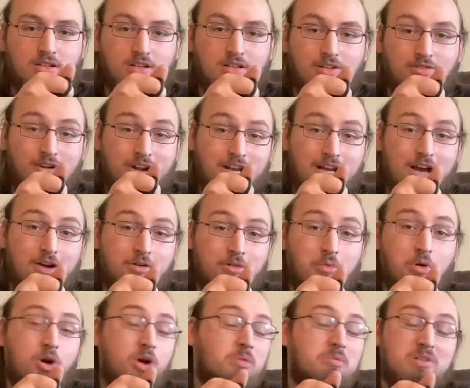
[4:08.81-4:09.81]
and right now I'm
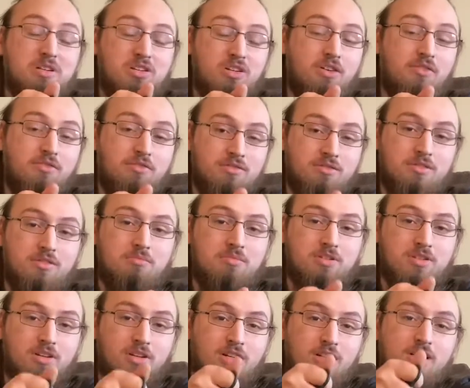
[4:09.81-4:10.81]
hurting myself, it seems
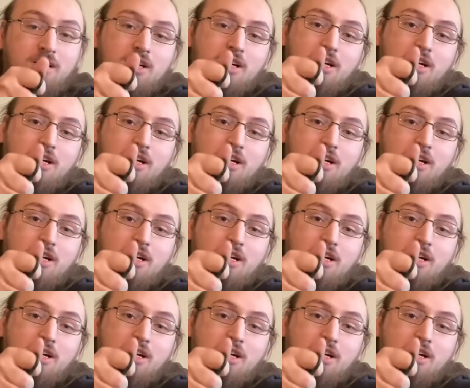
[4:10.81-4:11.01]
silly,